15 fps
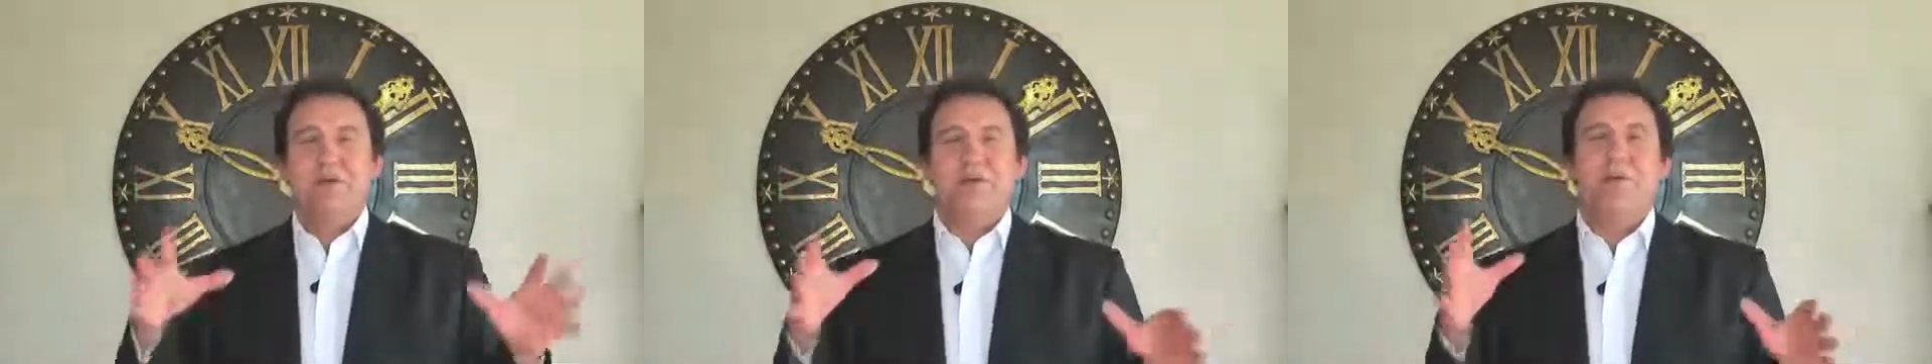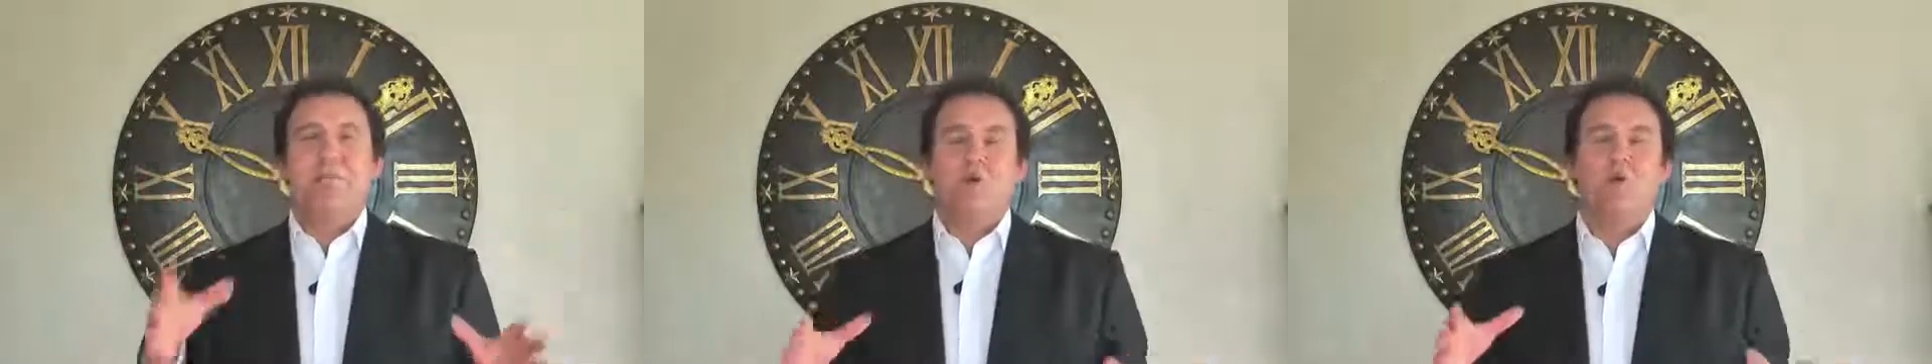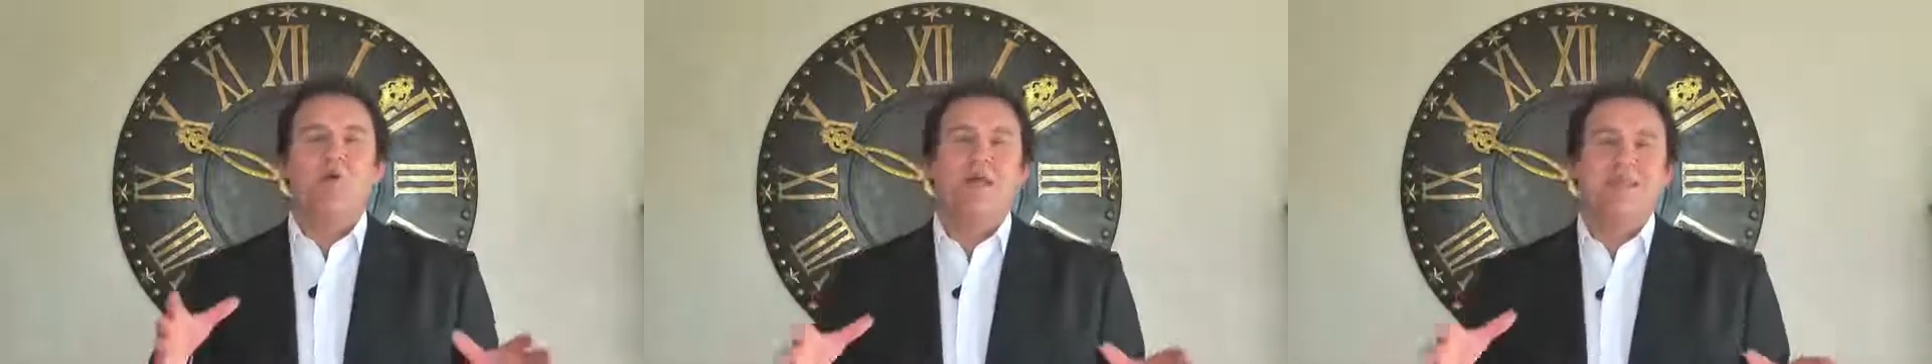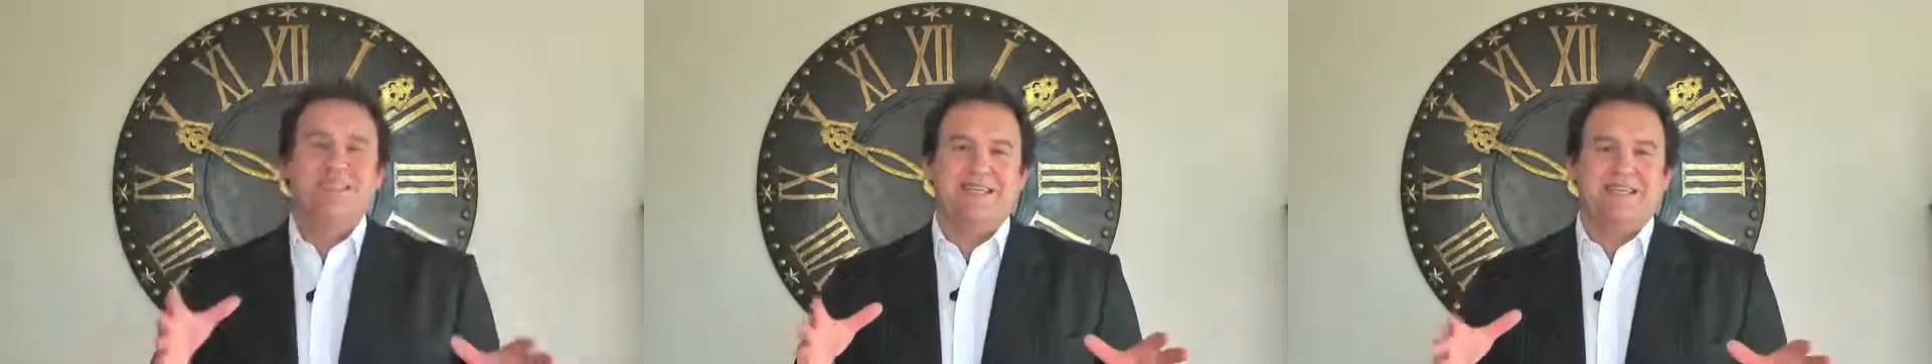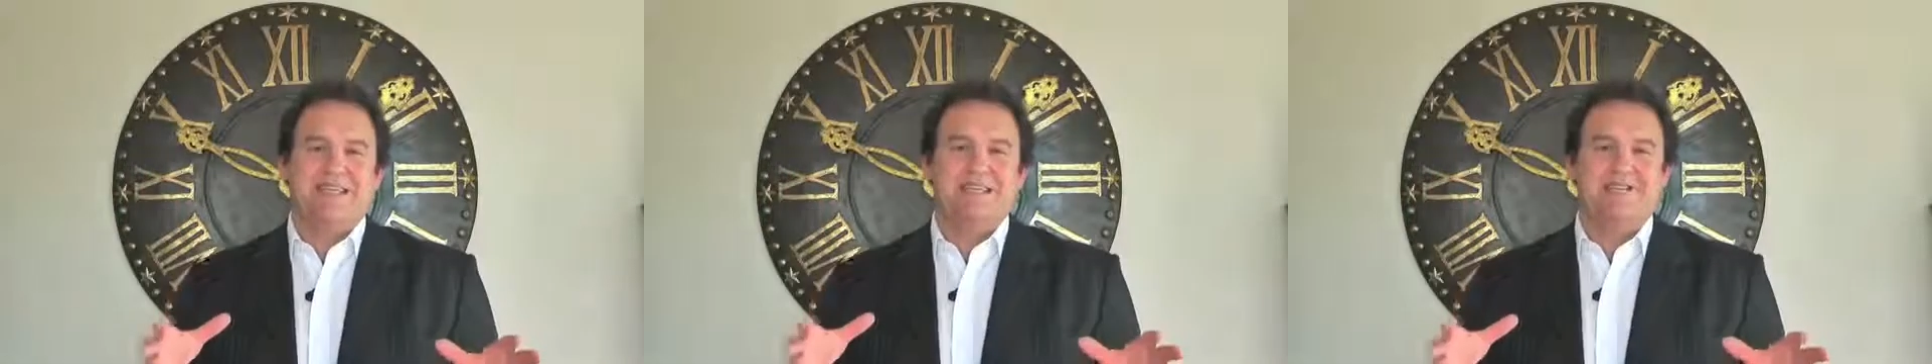But the point
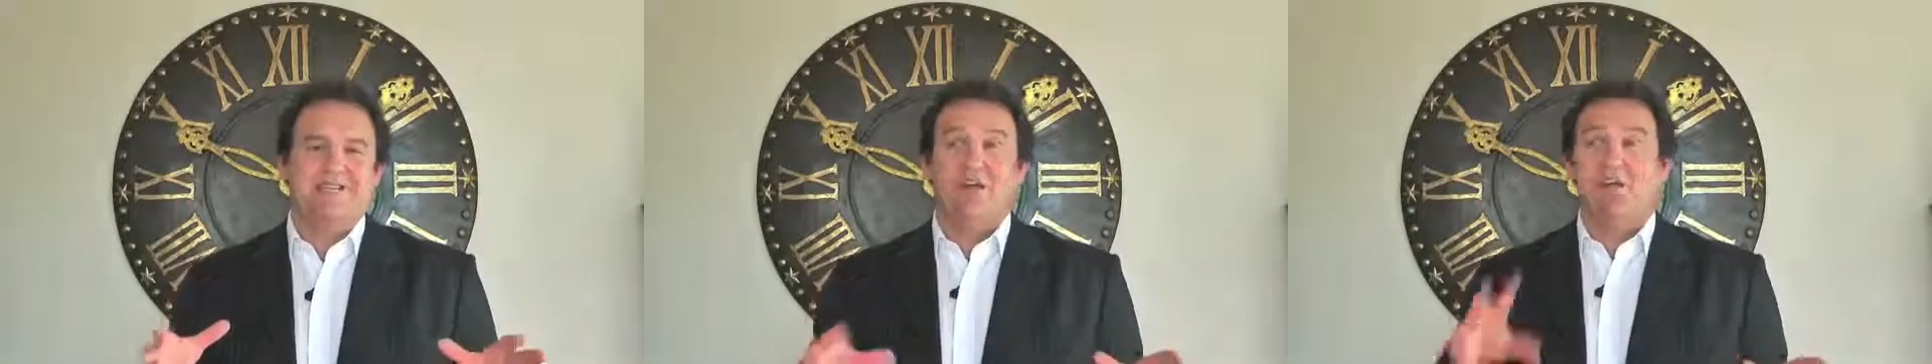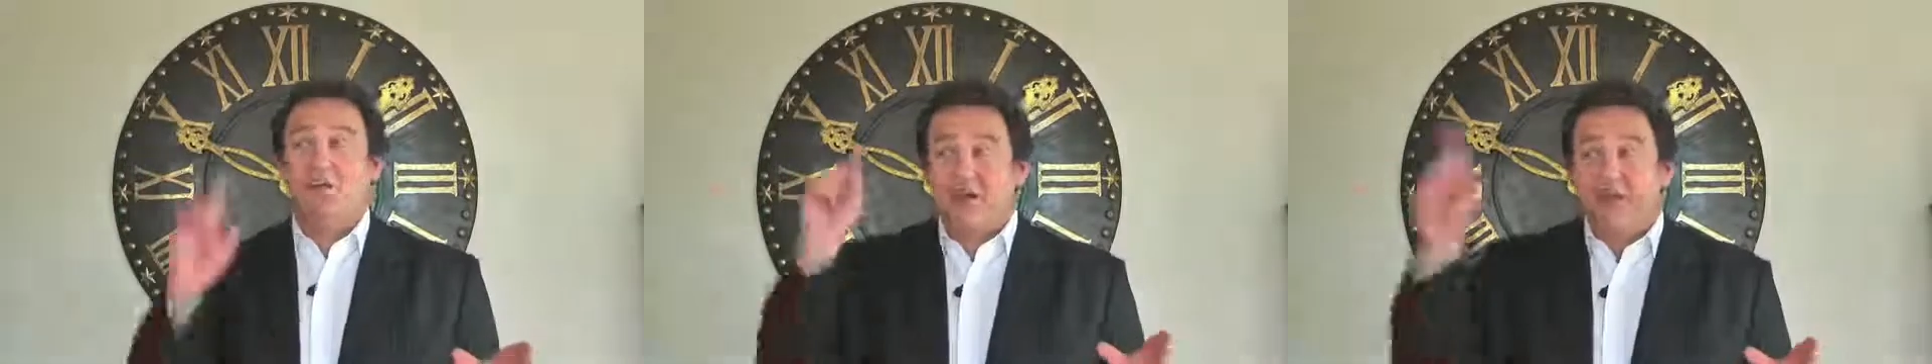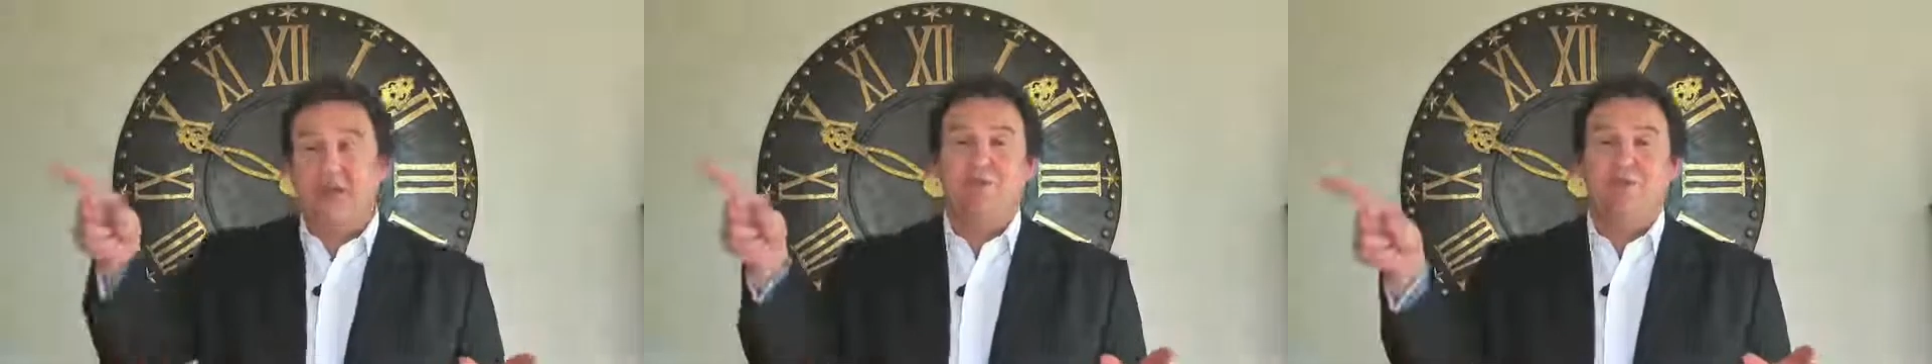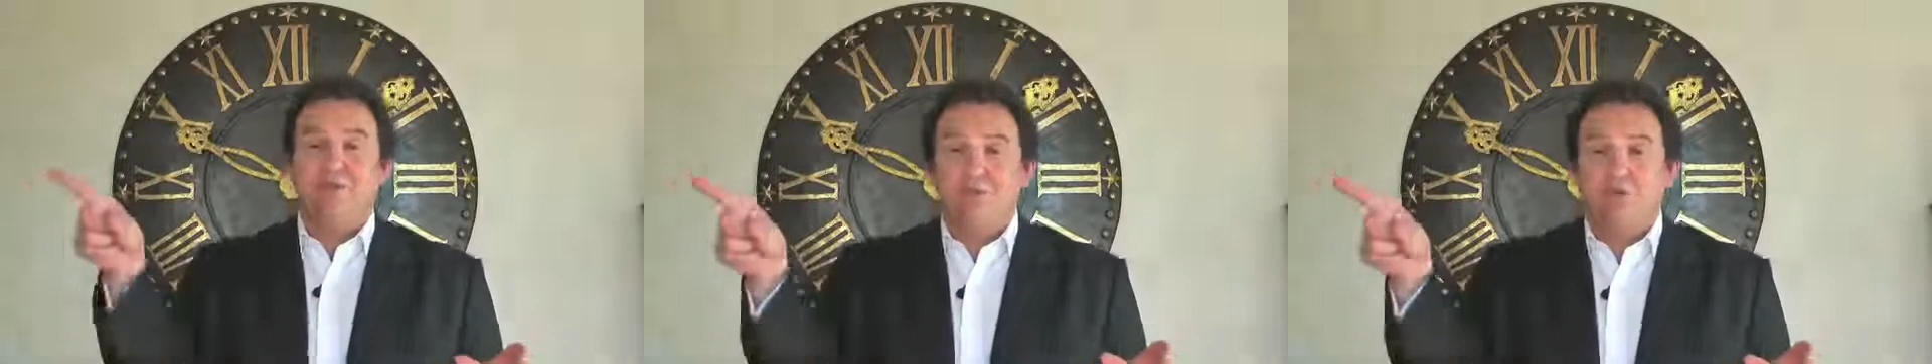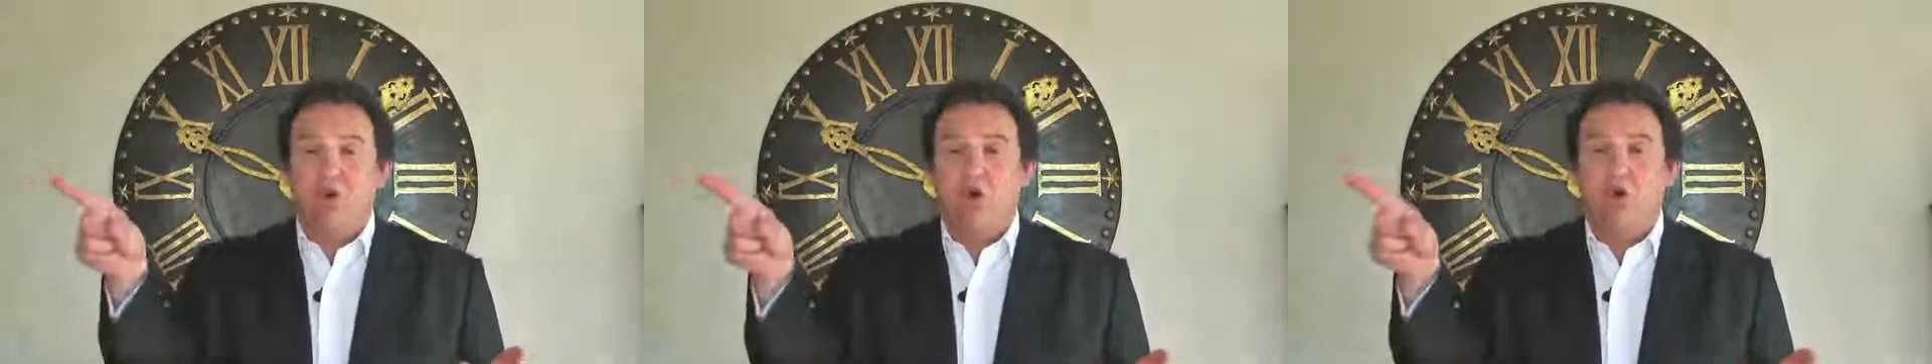is, looking
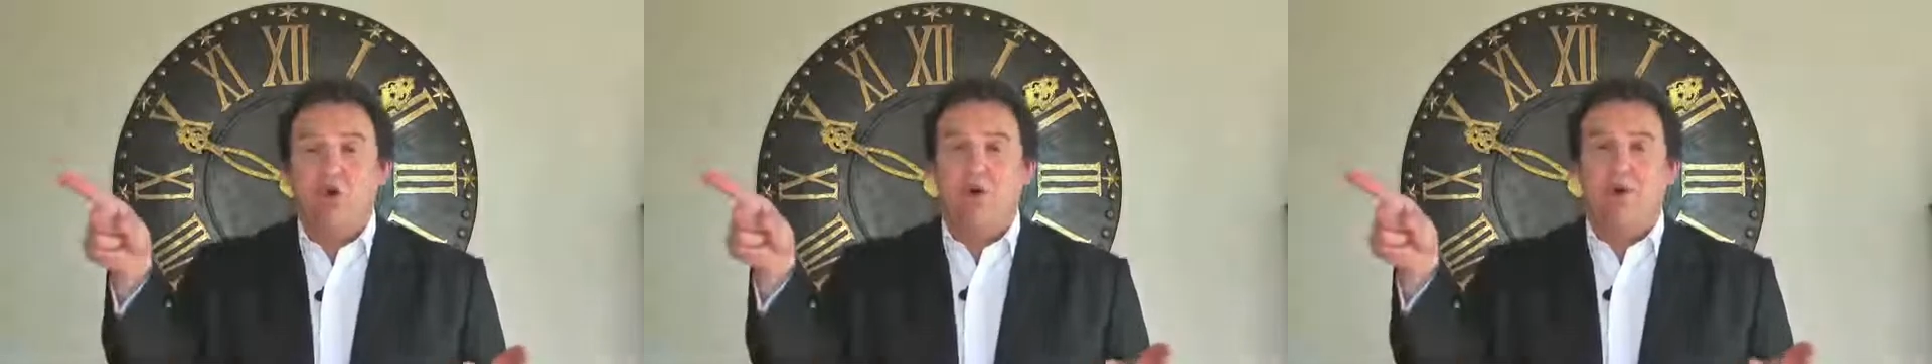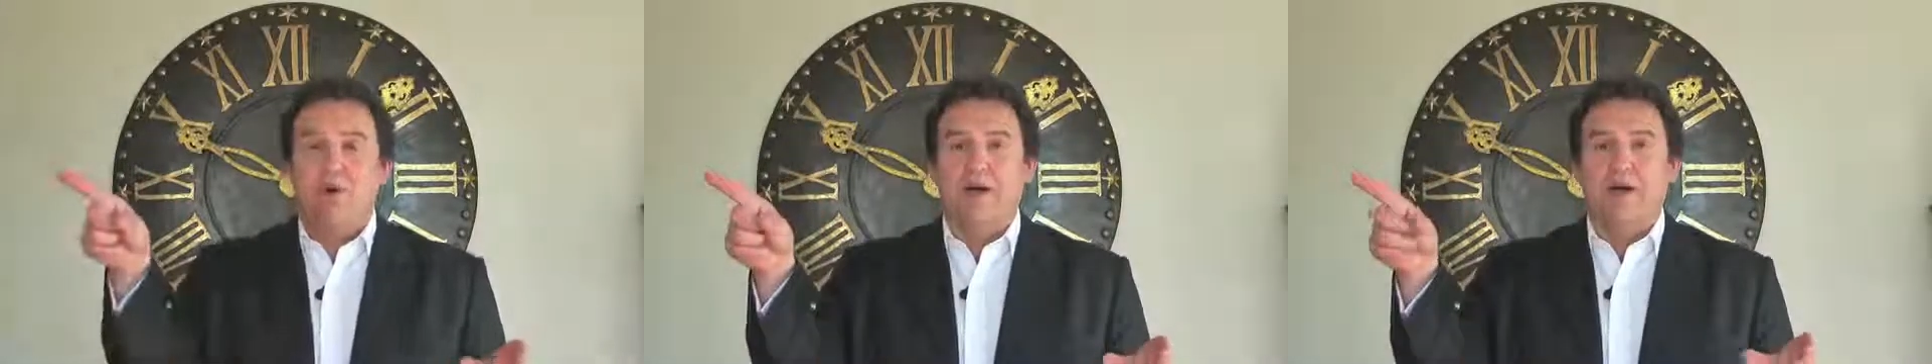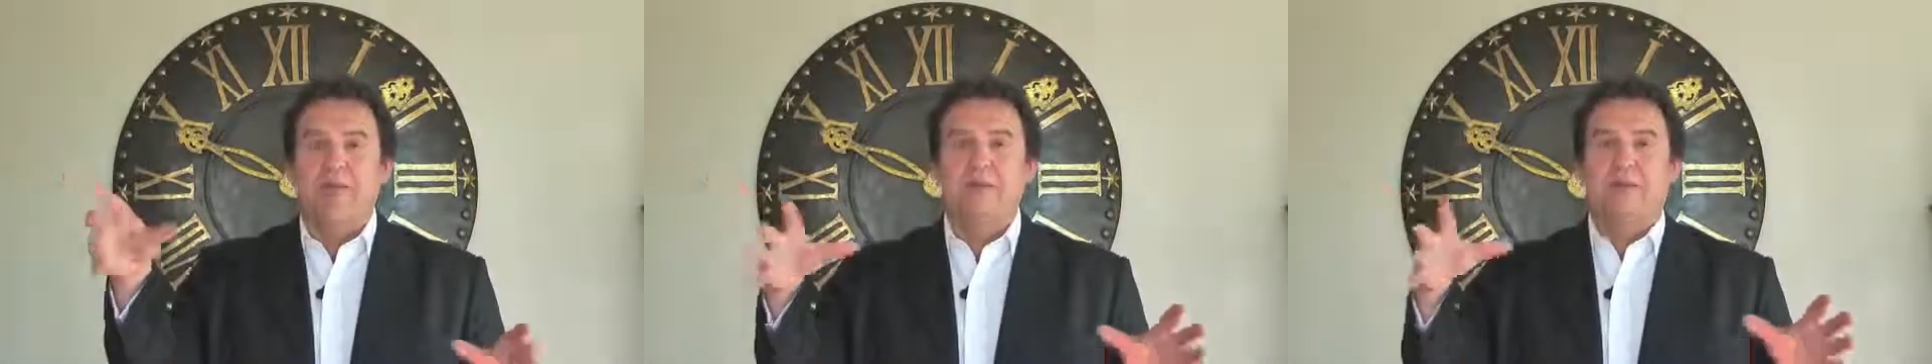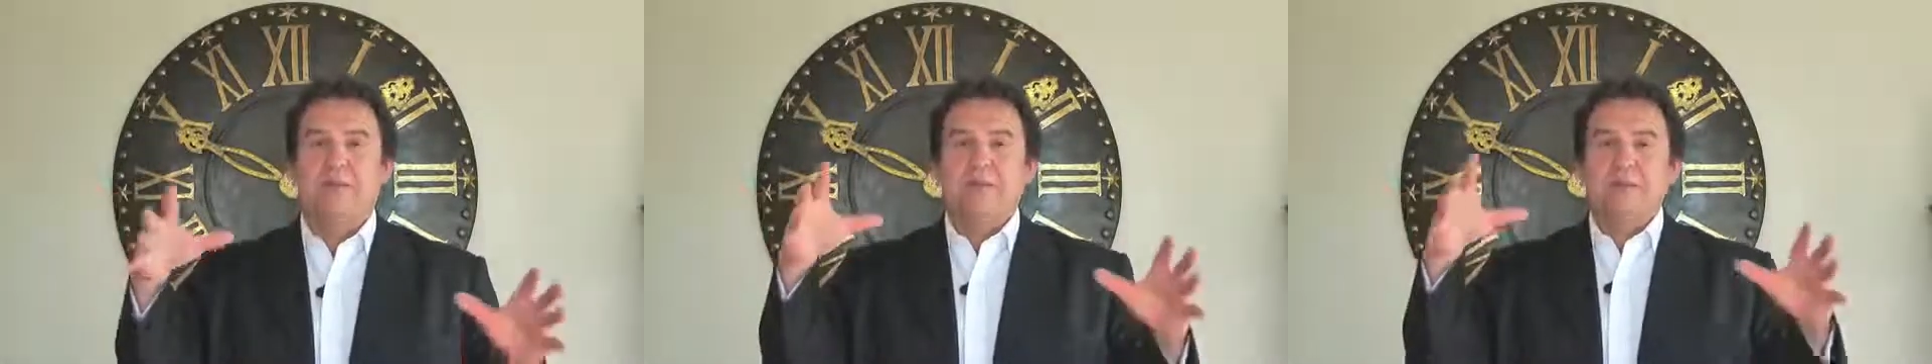forward,